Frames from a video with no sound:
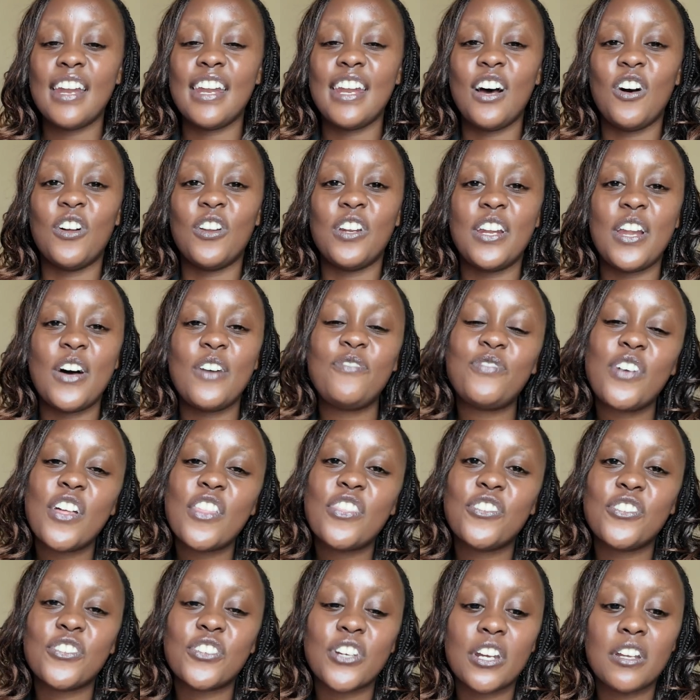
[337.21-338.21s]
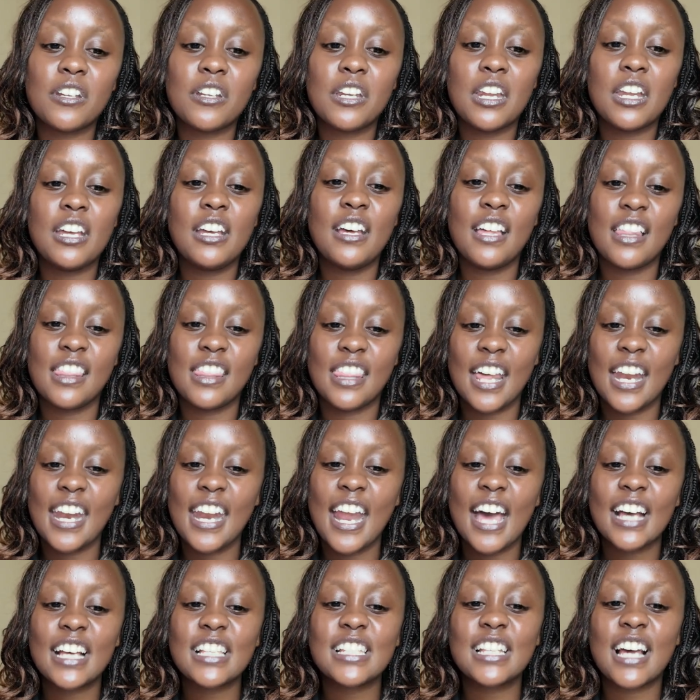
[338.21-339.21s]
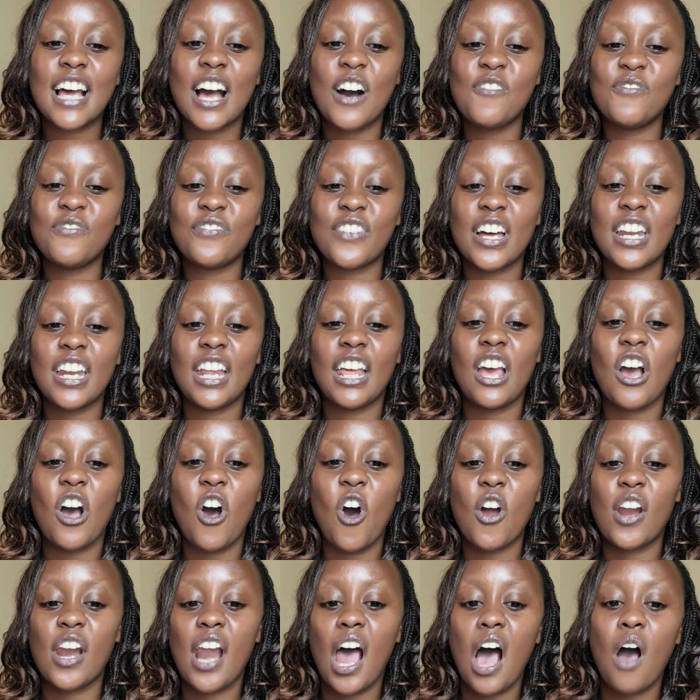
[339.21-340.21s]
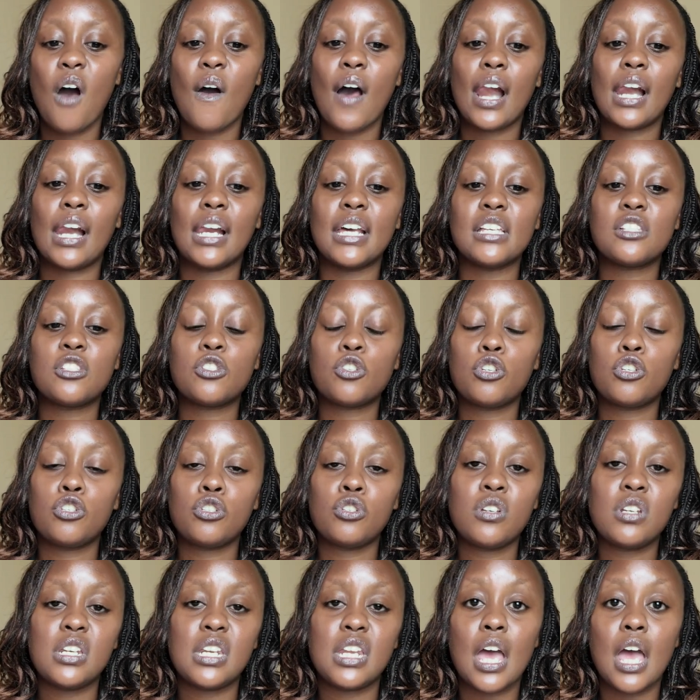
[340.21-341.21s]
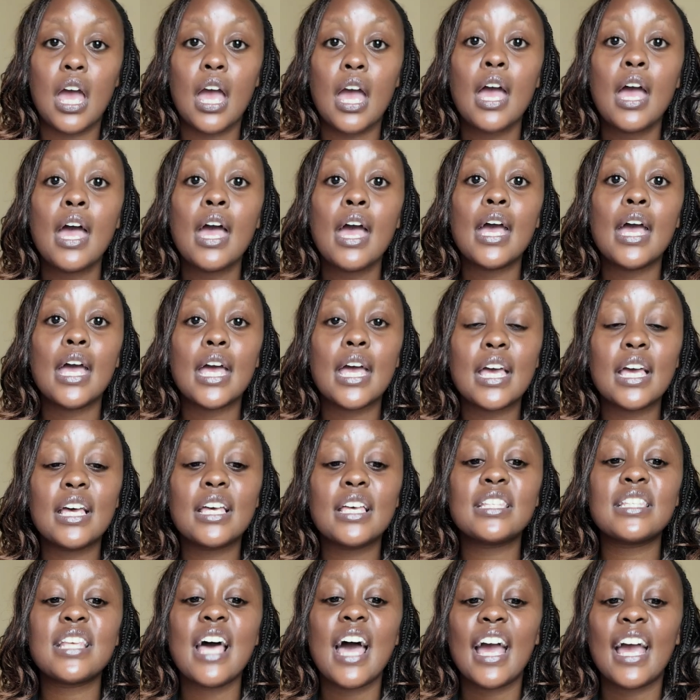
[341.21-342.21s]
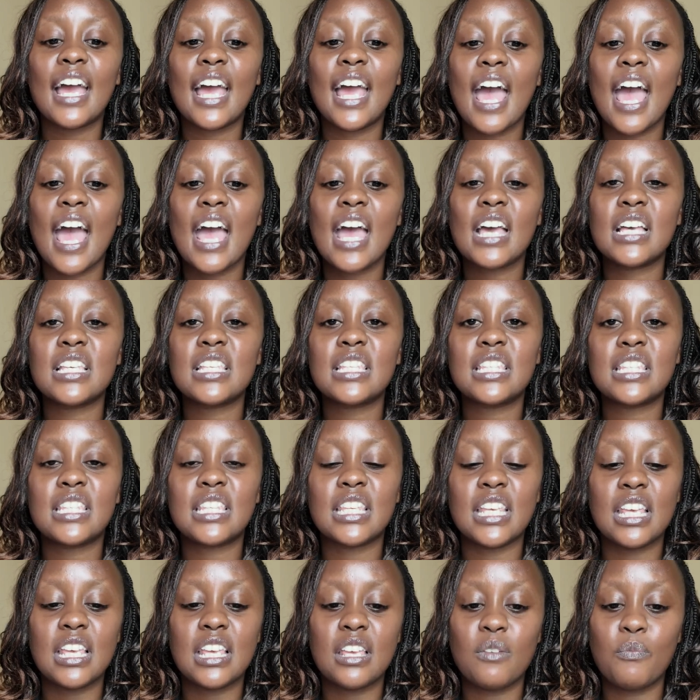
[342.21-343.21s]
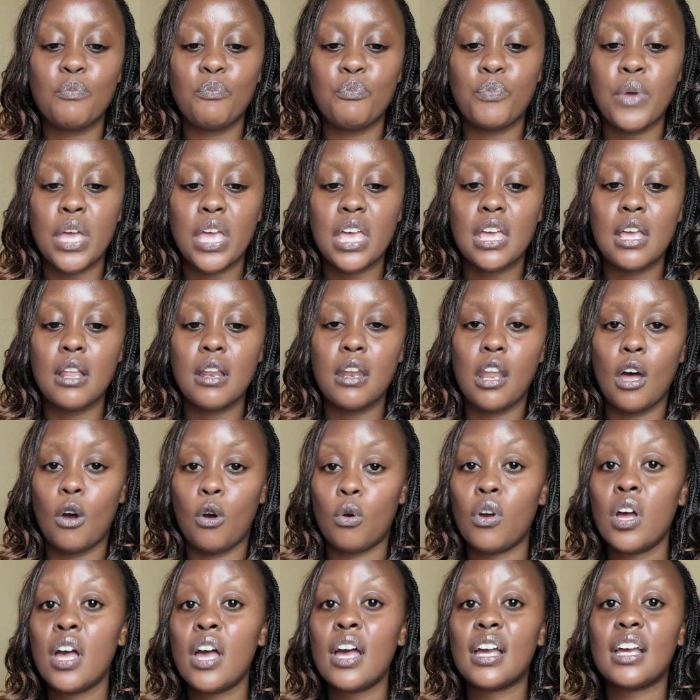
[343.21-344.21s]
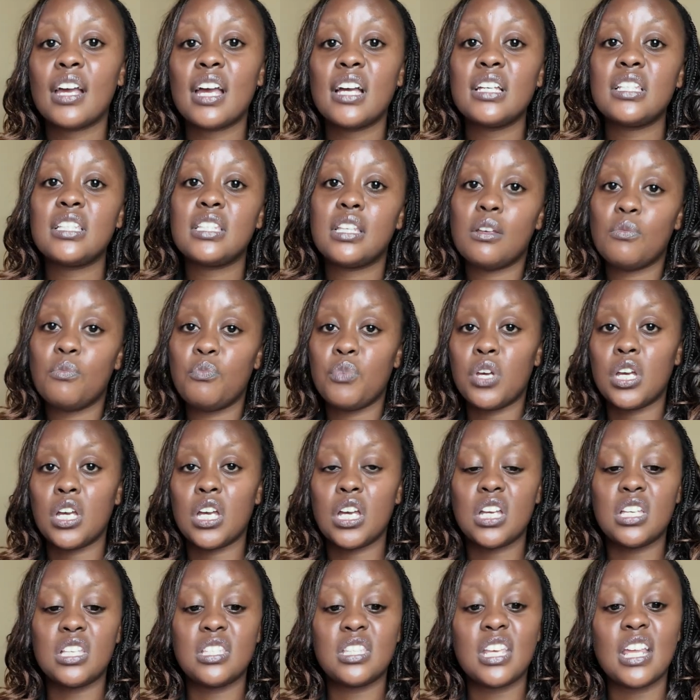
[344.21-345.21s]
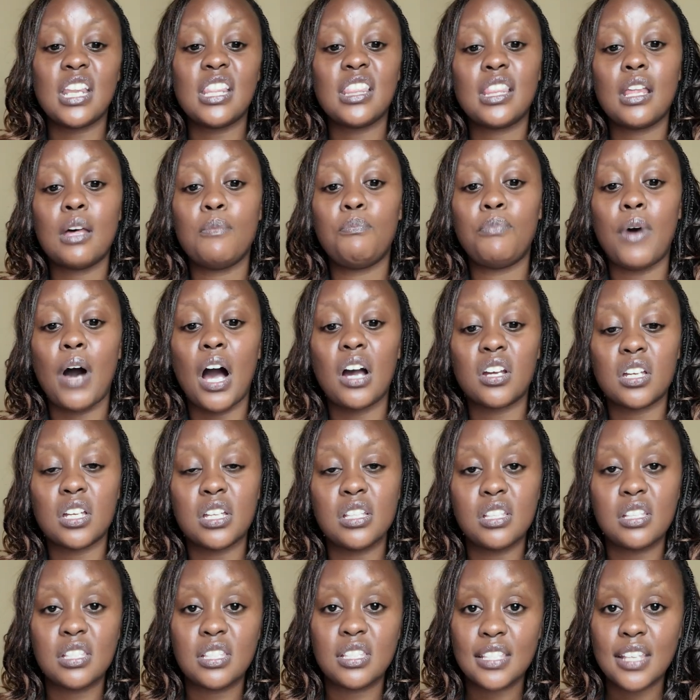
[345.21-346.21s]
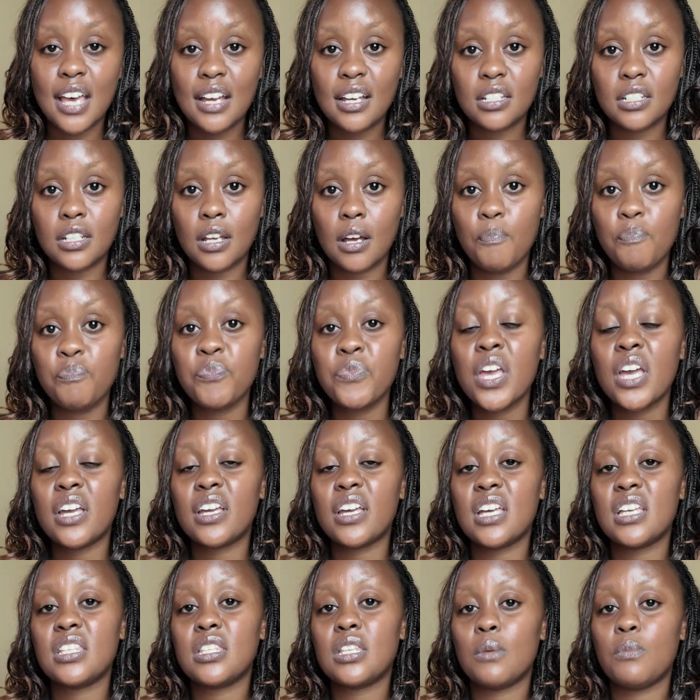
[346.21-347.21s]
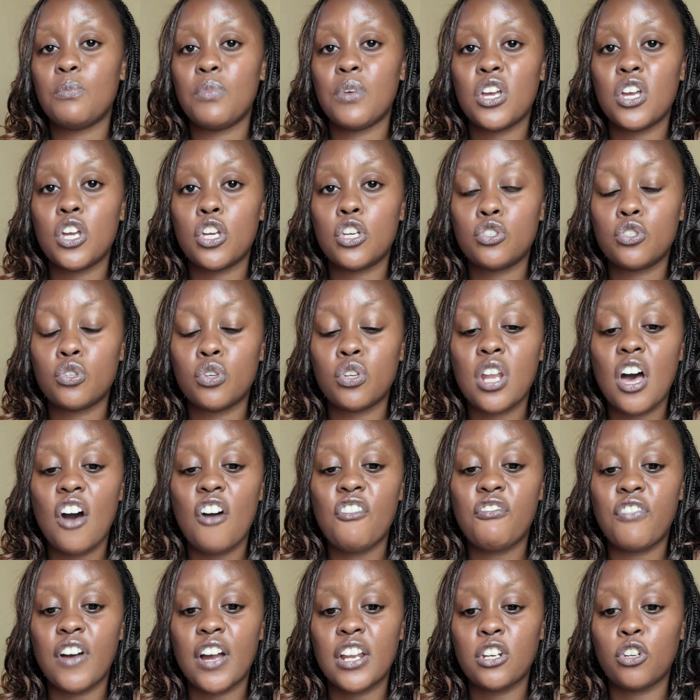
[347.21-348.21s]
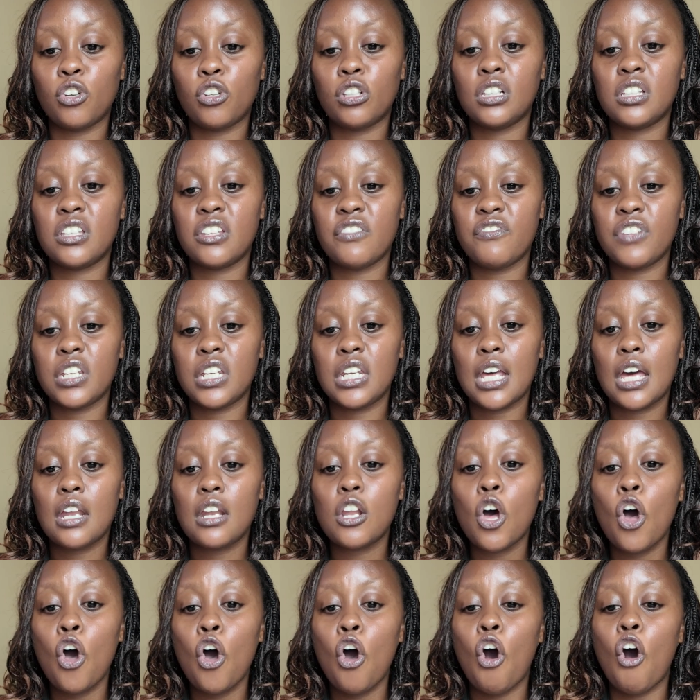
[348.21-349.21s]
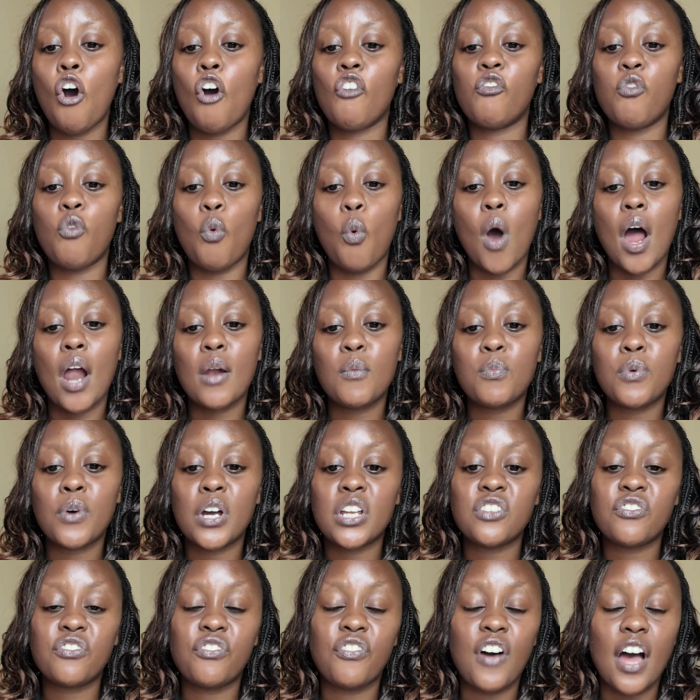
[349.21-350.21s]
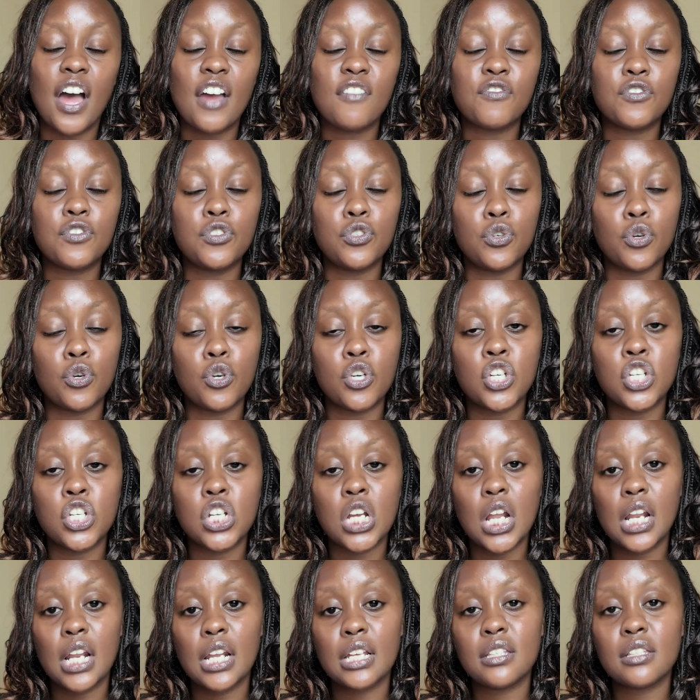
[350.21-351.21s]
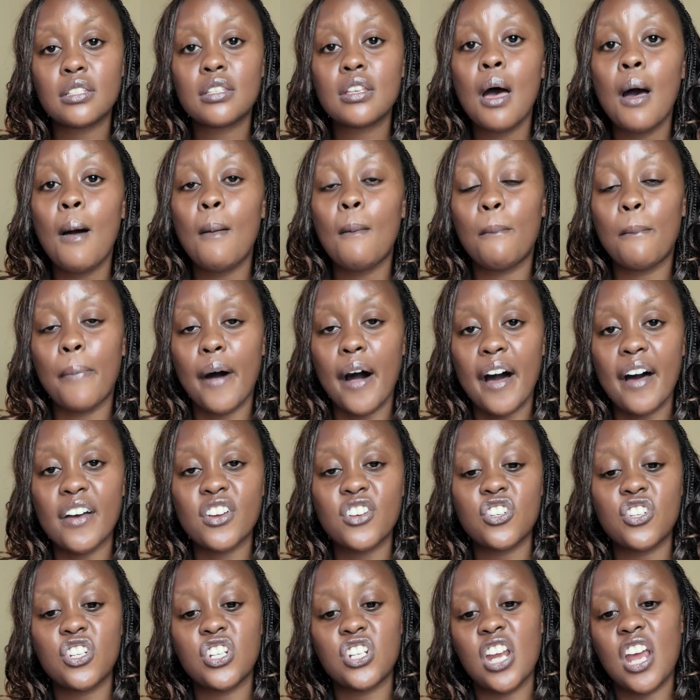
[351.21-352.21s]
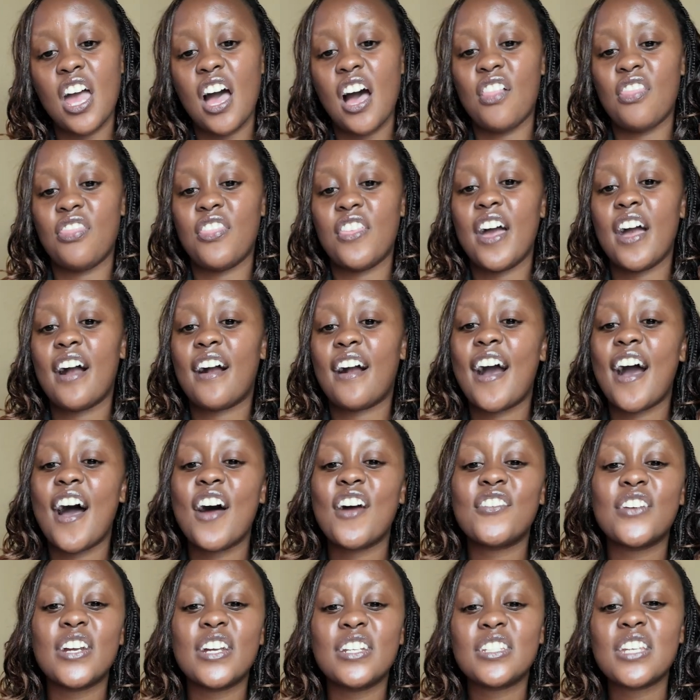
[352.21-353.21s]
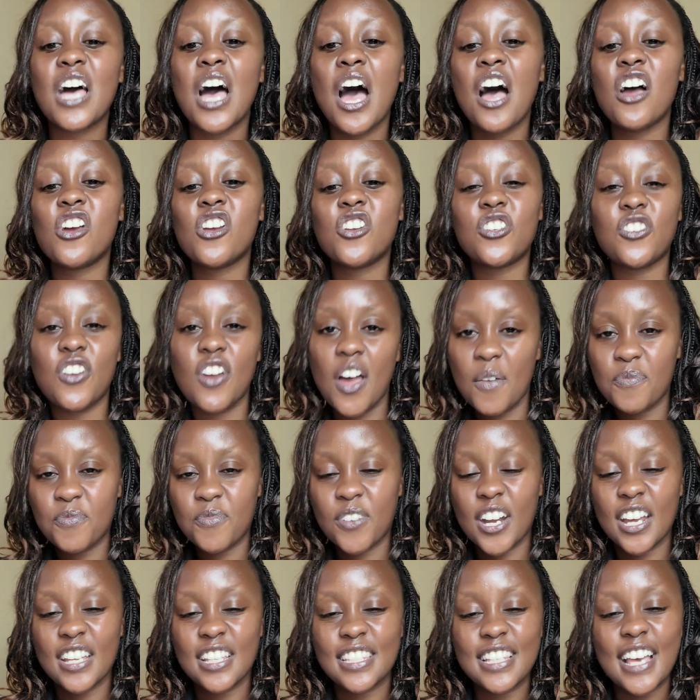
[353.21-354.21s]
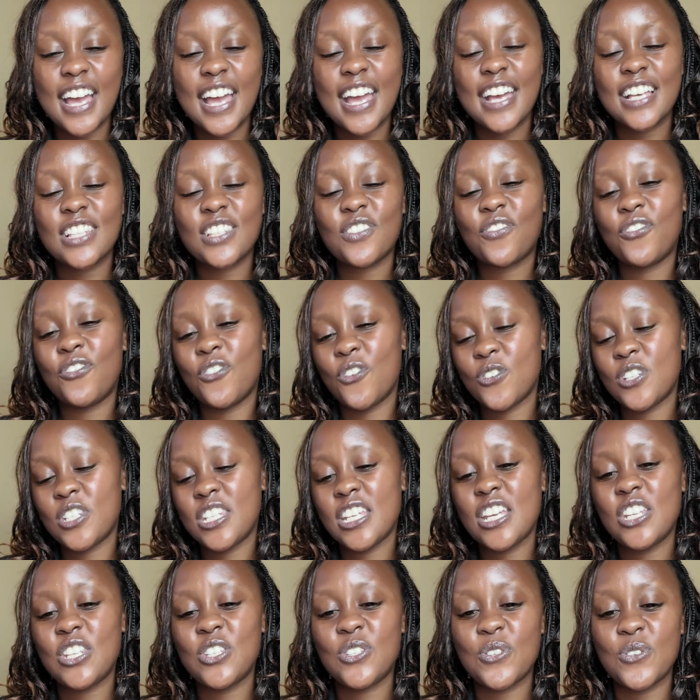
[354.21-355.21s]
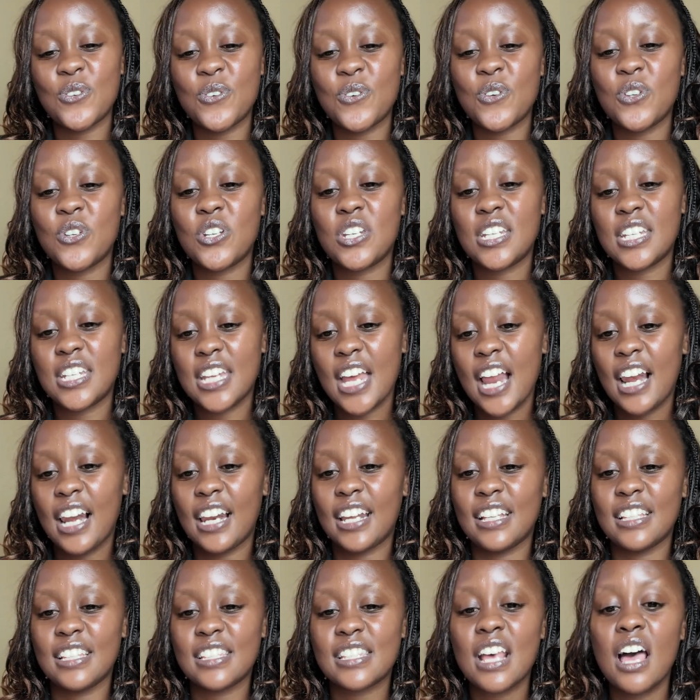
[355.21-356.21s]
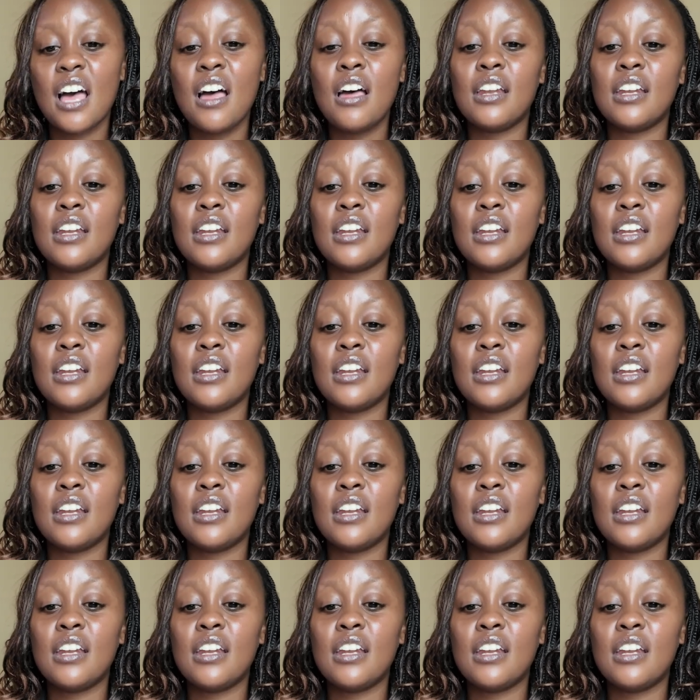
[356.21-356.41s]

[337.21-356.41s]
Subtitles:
Now, the next company on our list today is KCB. Now, KCB is in the banking sector. KCB issued a final dividend of 1.50 shillings per share. Their current share price is 42 shillings.